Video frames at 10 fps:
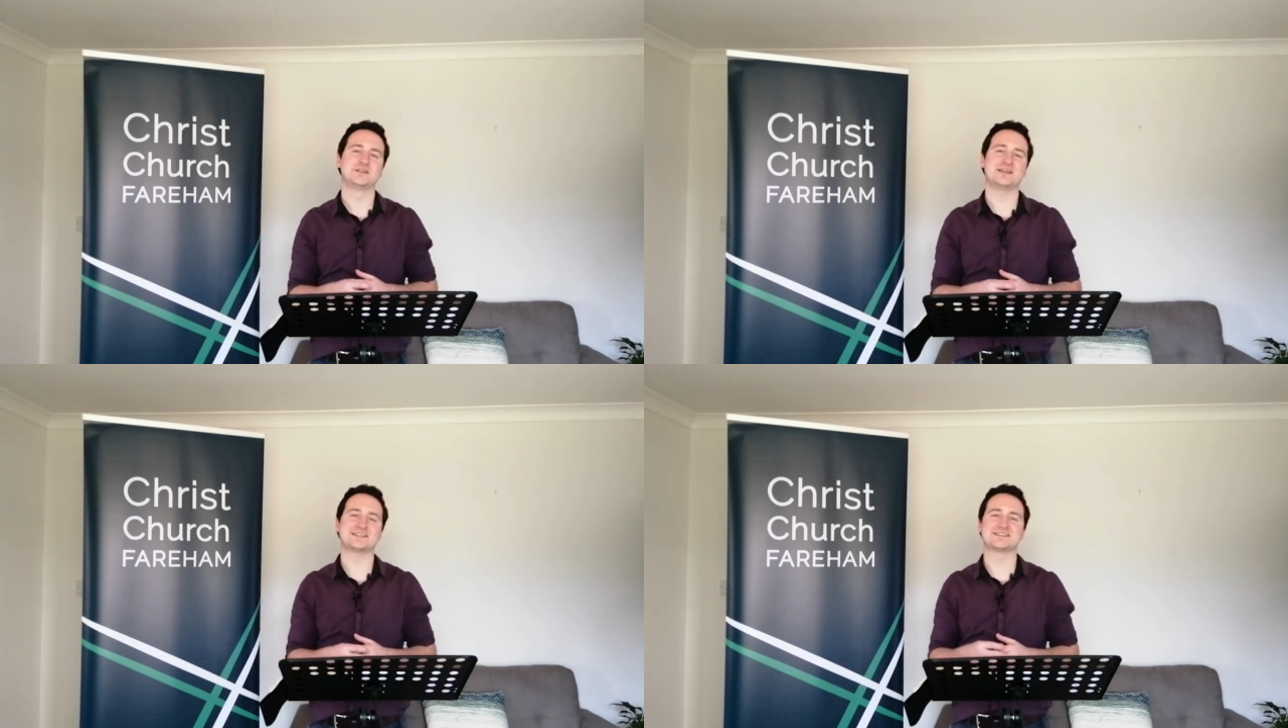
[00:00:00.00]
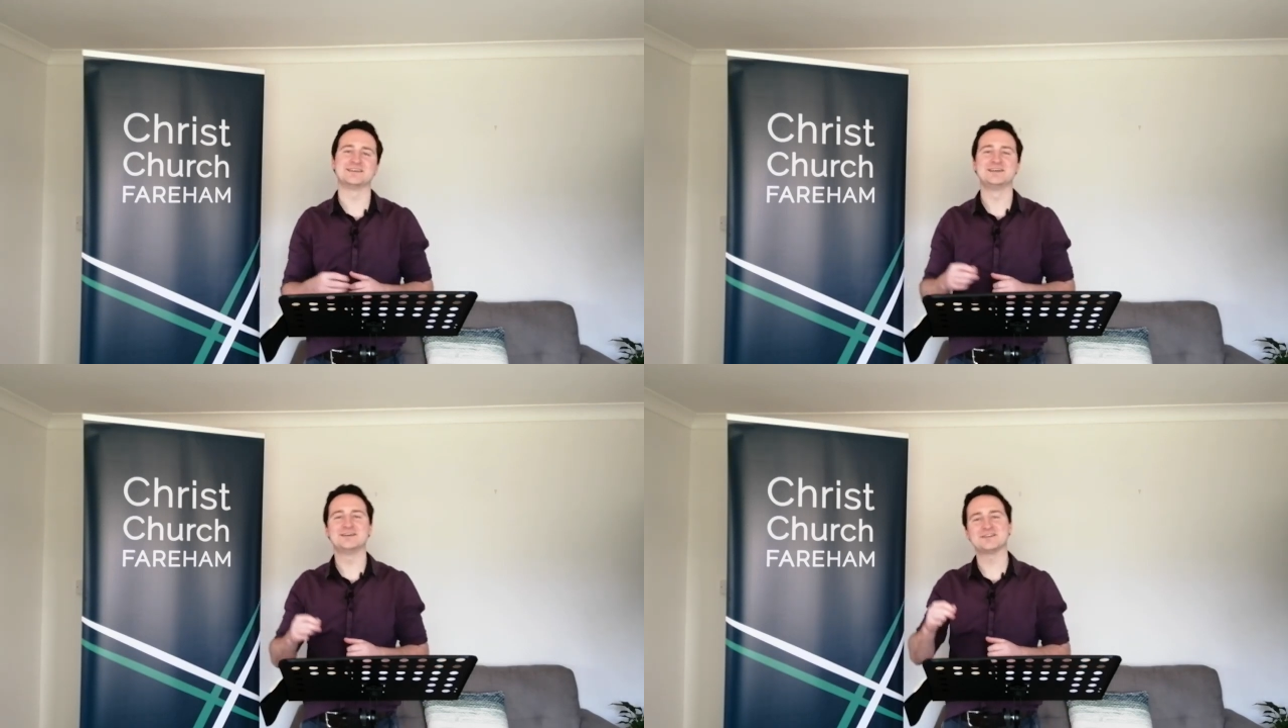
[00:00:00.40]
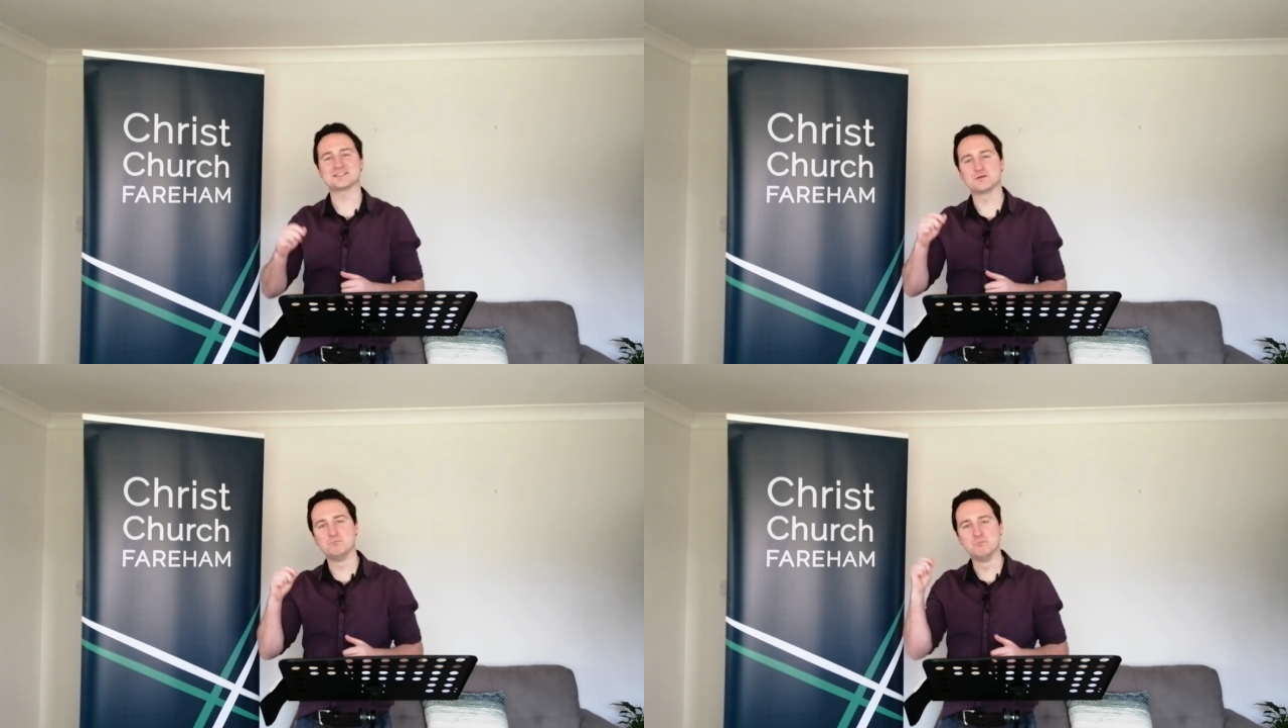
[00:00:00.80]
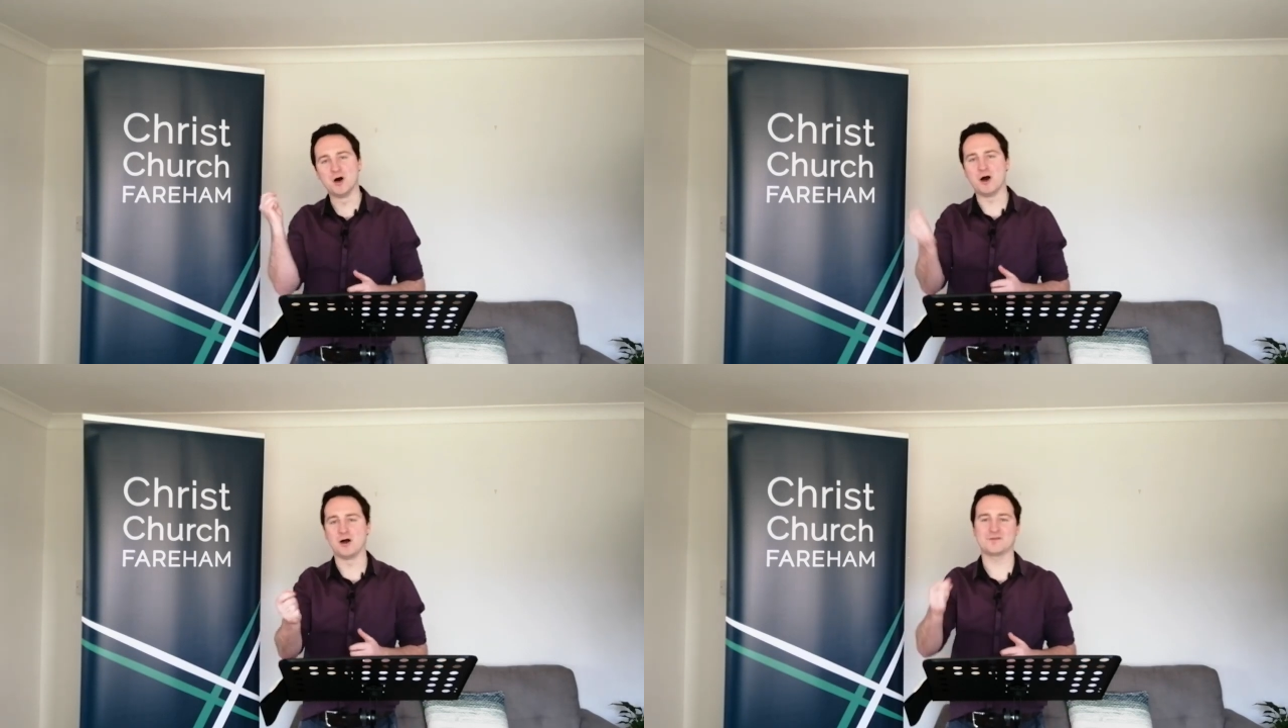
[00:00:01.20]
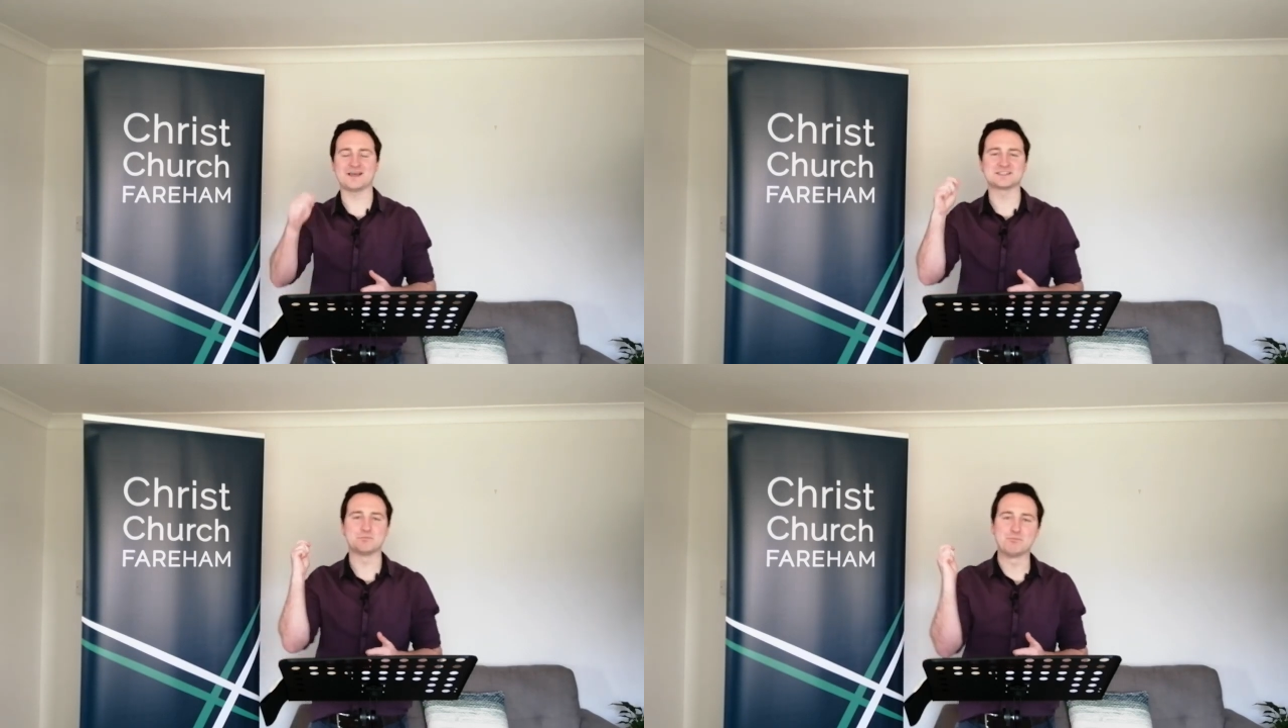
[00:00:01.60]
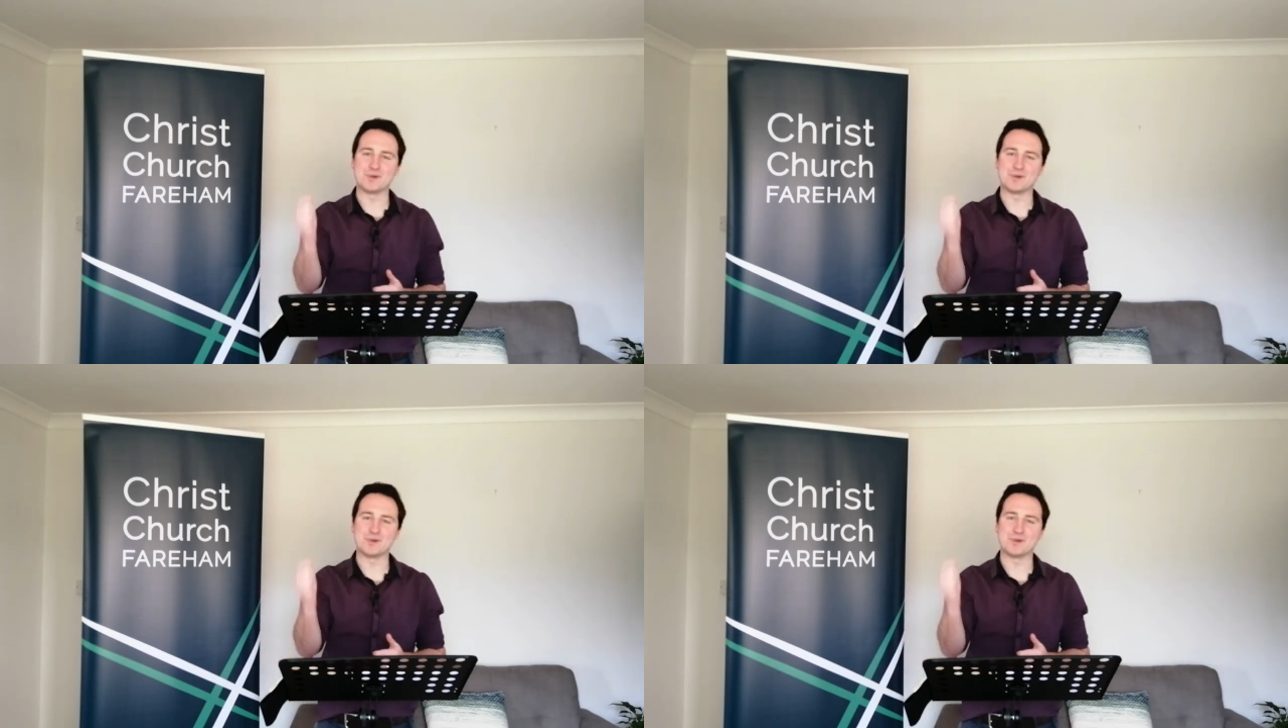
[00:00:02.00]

that's a, that's a mark, that's a